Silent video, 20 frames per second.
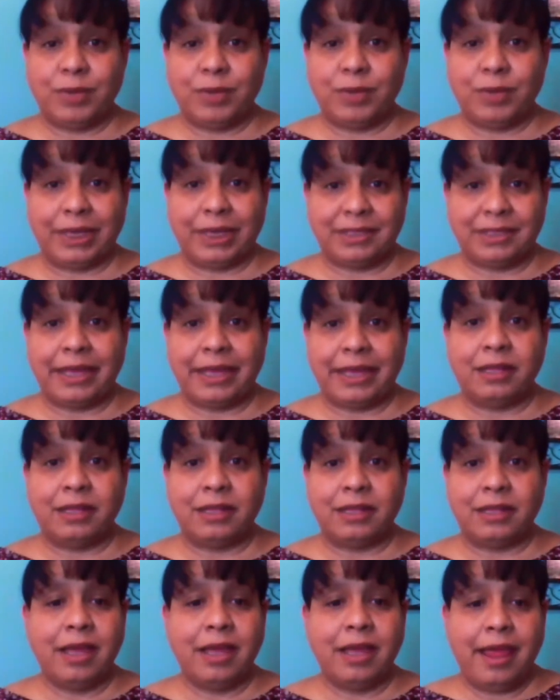to
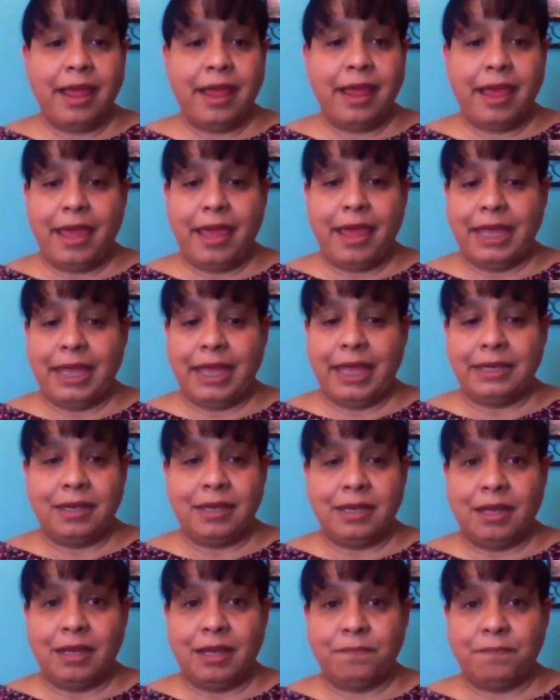excel,
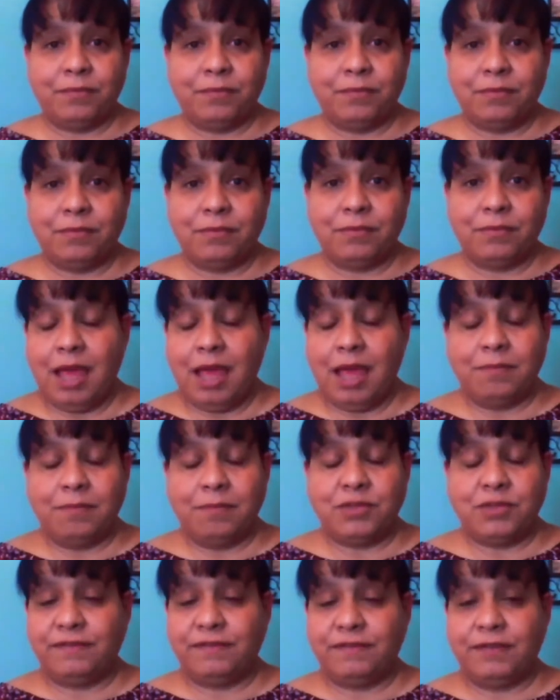and I'm